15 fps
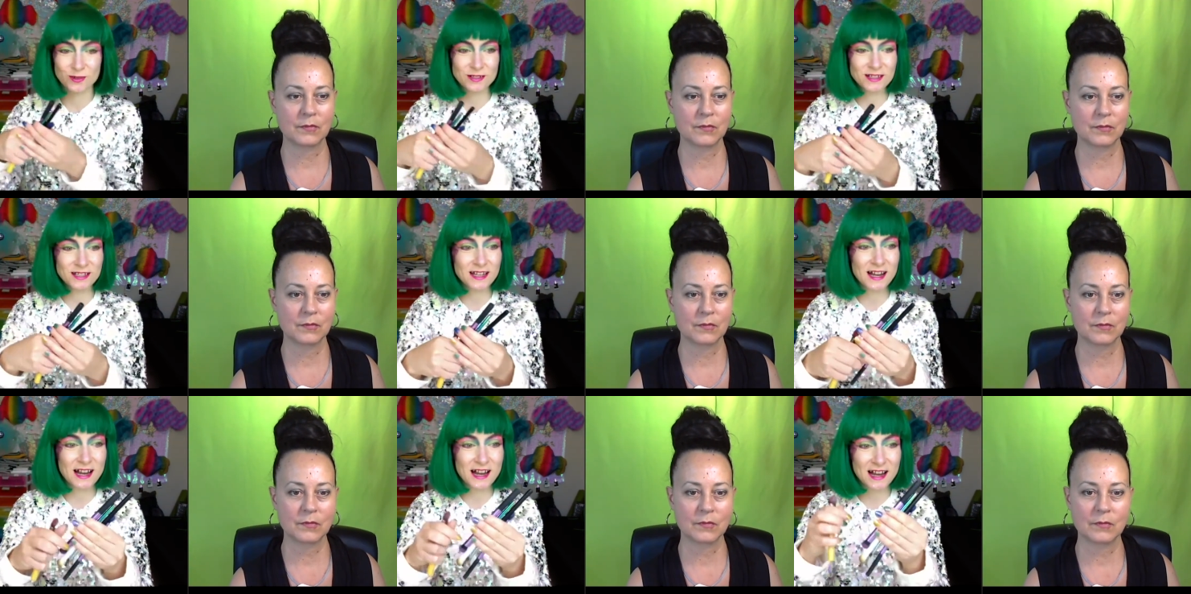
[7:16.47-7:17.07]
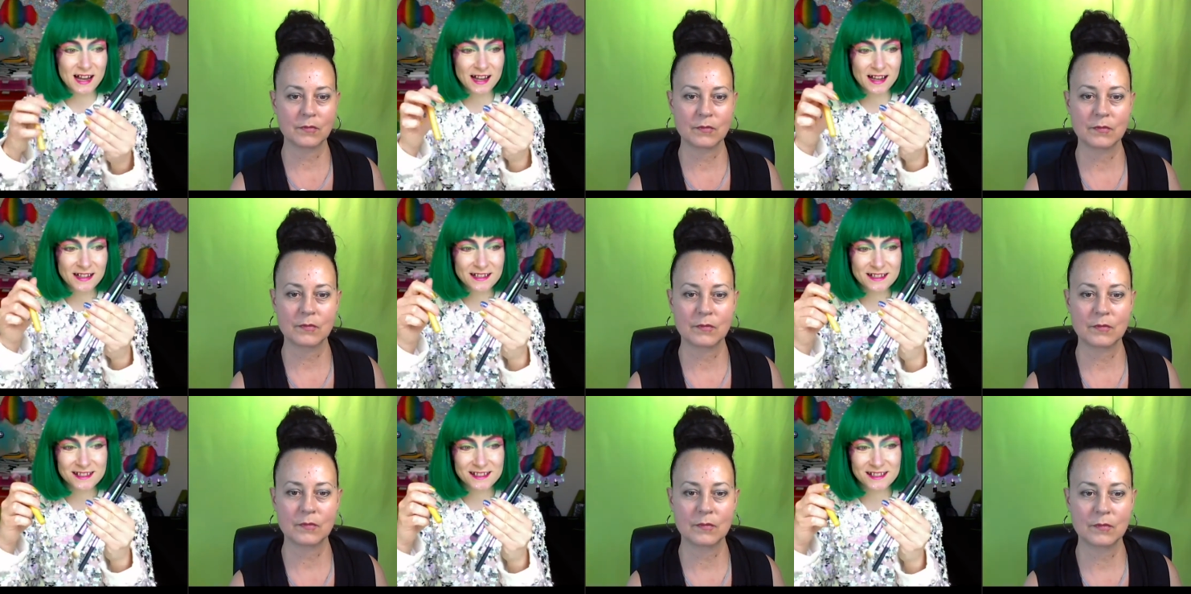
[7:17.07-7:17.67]
Speaker 1: for the
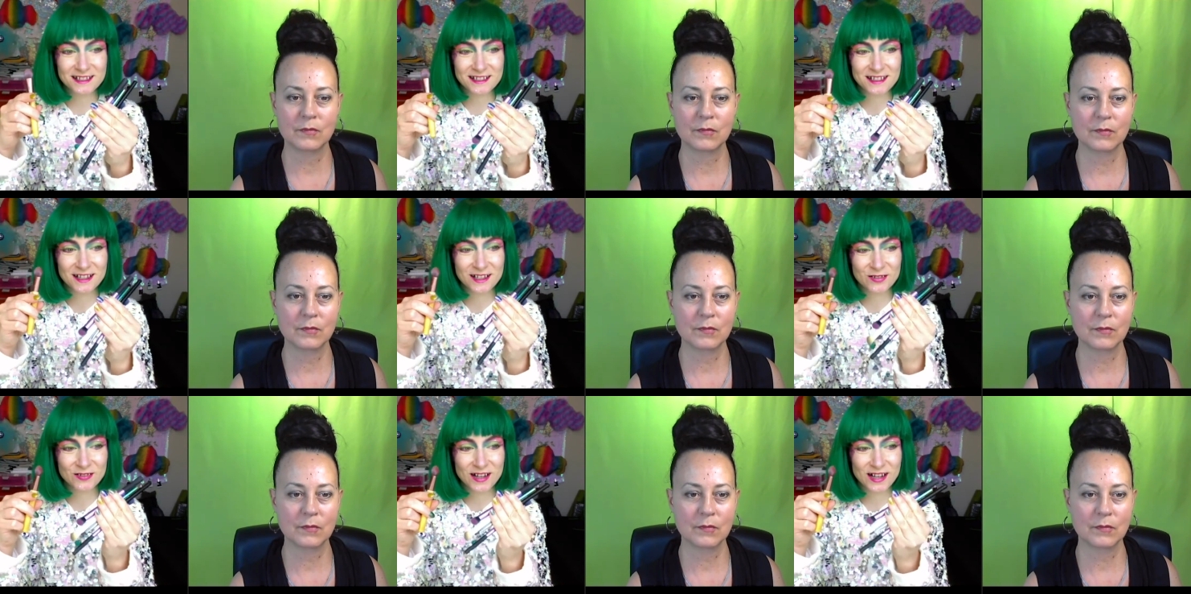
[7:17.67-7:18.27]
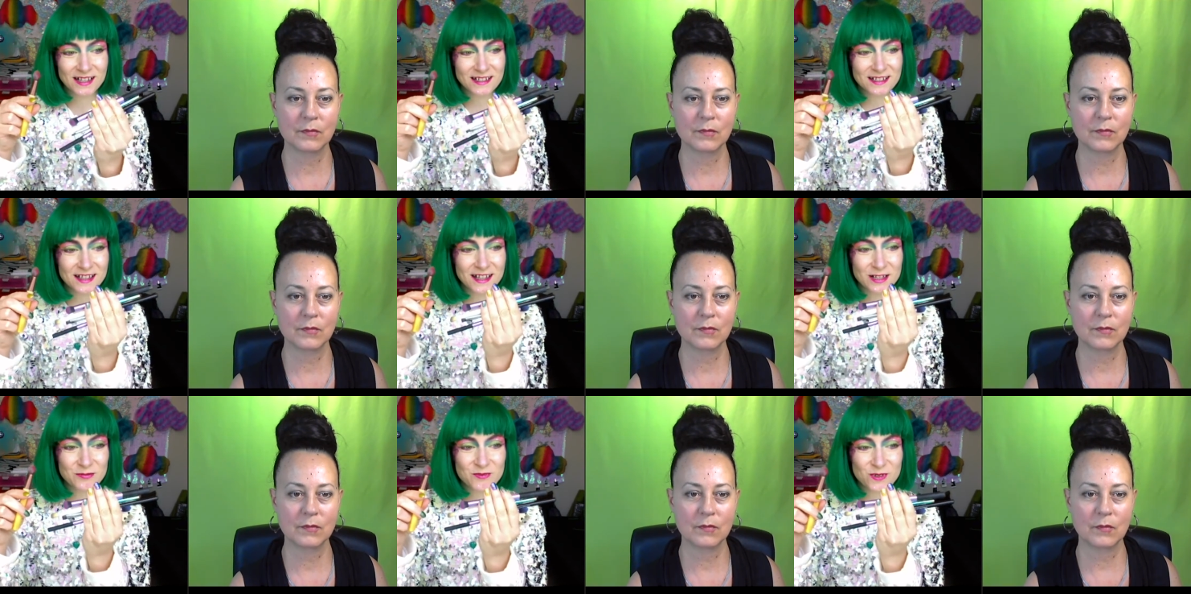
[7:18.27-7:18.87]
eyes, right?
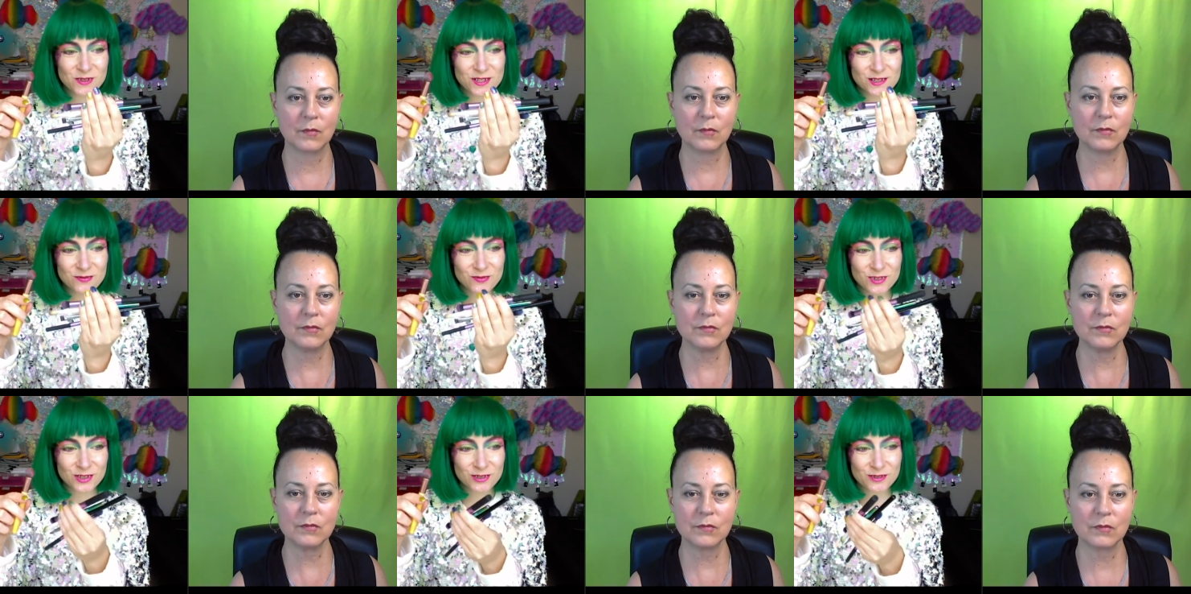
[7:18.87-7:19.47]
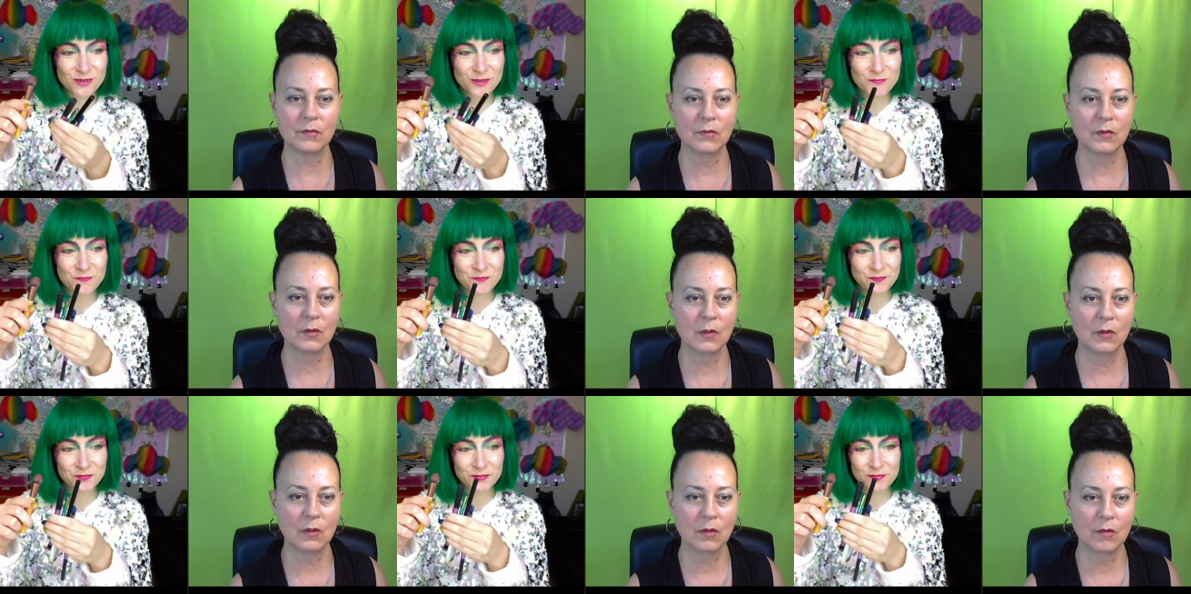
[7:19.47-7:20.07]
Like most of you.
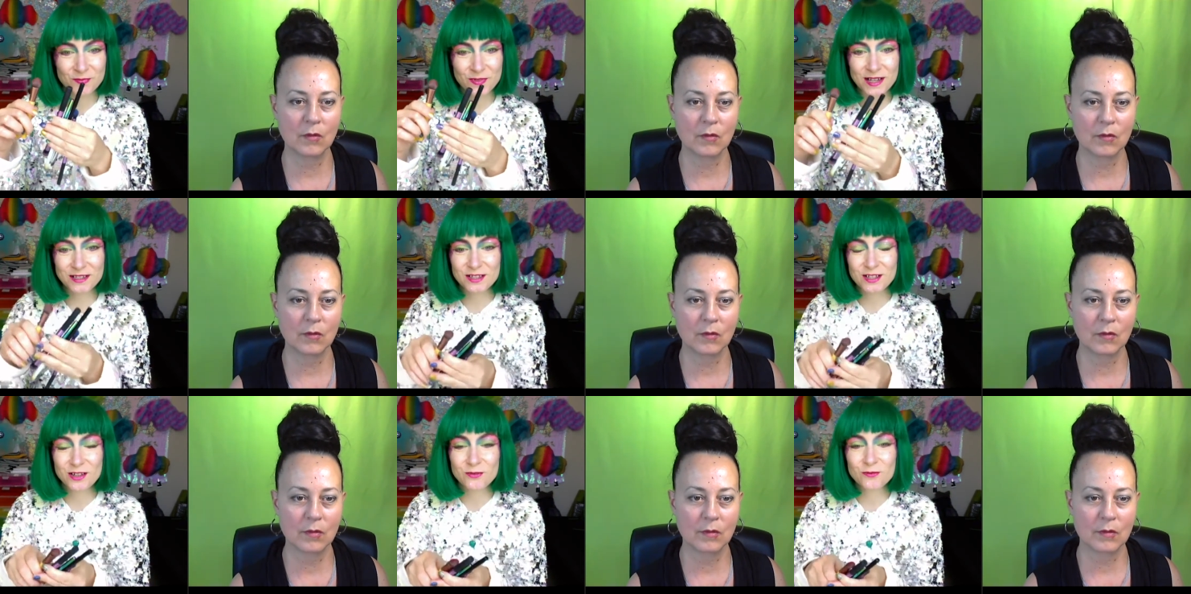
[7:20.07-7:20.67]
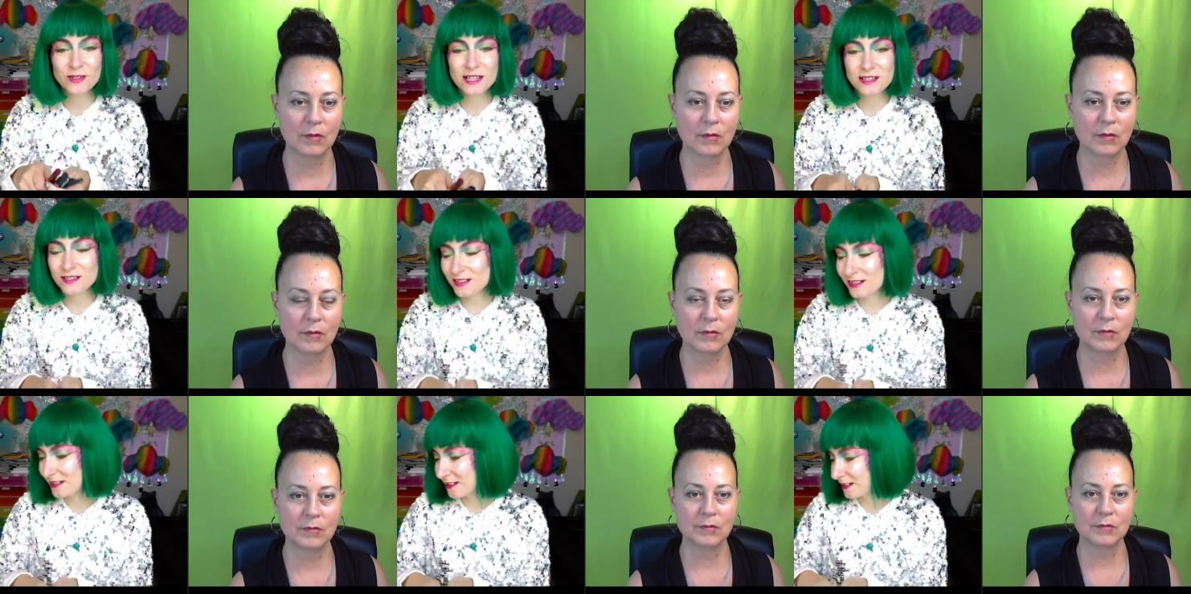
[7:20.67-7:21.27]
But
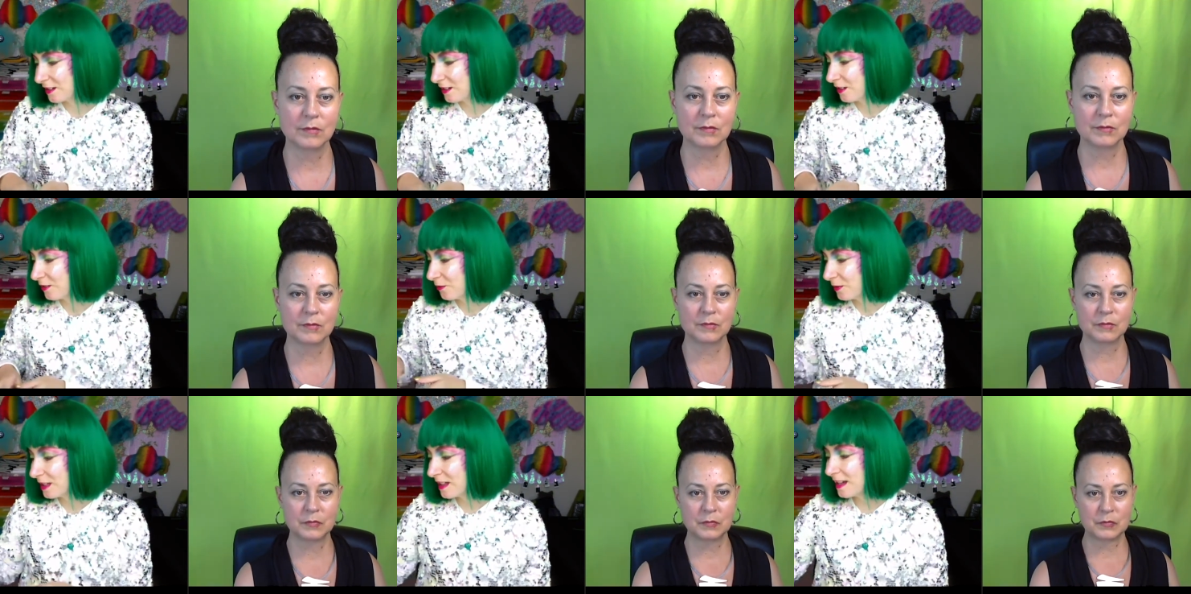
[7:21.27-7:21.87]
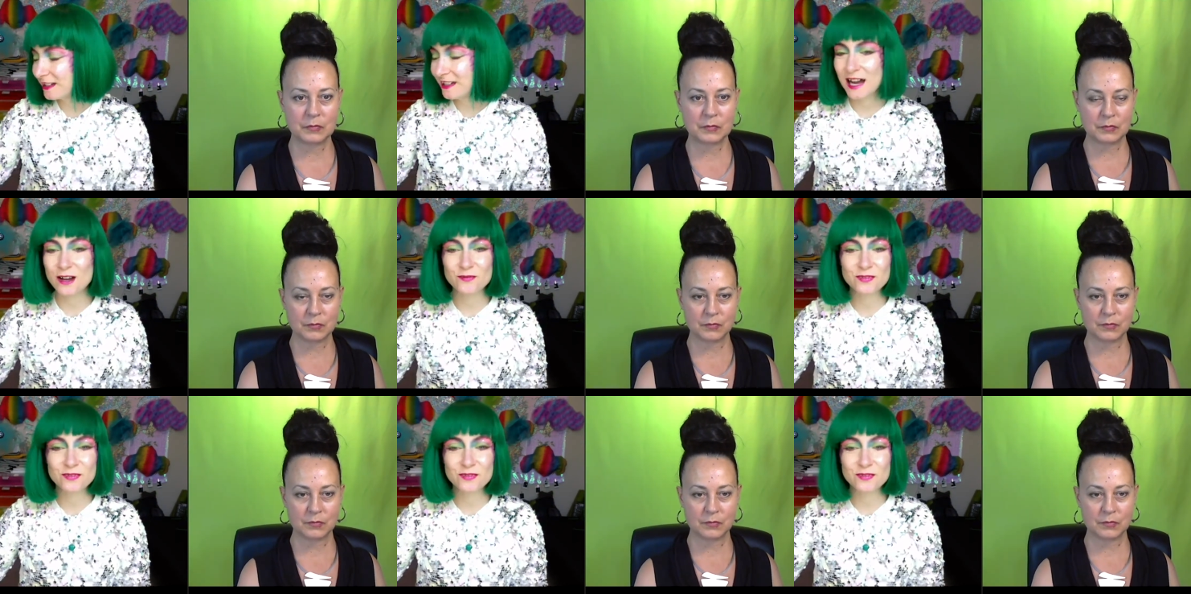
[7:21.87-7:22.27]
we just we like